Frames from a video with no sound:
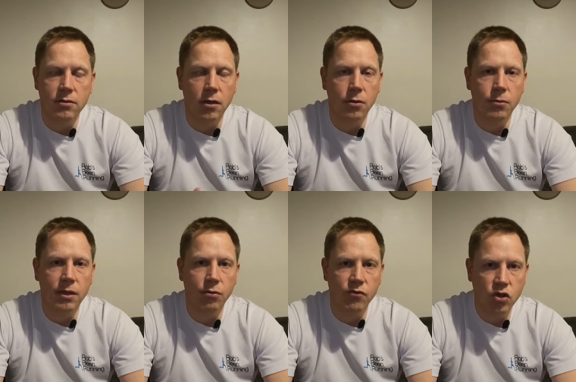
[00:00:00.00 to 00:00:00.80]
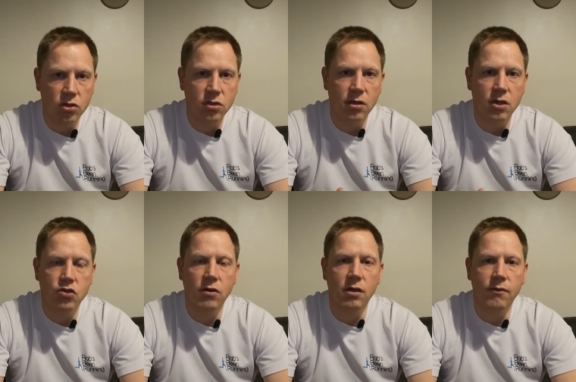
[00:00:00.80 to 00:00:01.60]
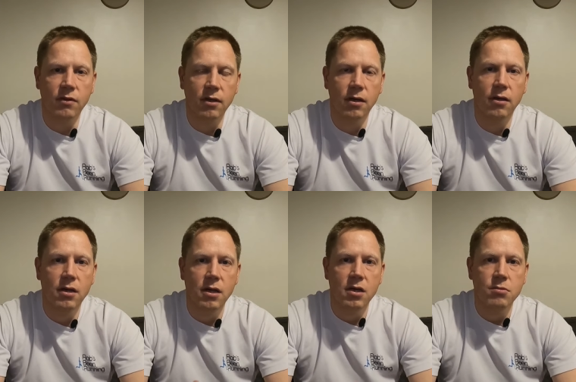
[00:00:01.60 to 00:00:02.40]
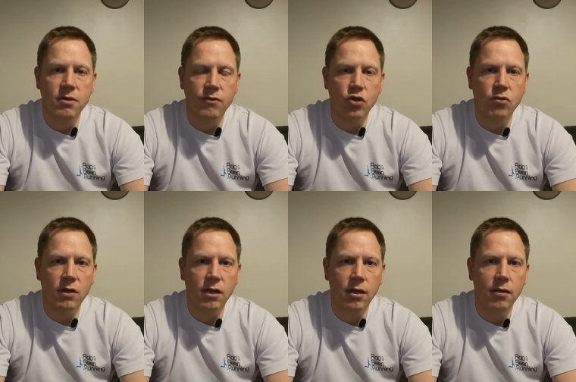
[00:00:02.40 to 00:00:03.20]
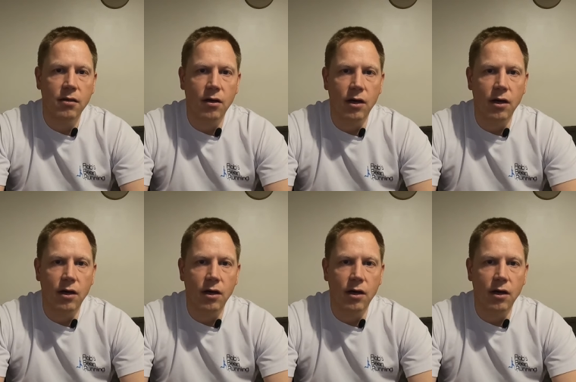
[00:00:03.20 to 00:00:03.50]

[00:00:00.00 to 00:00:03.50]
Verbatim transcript: so uh, we've just started training for that specific training.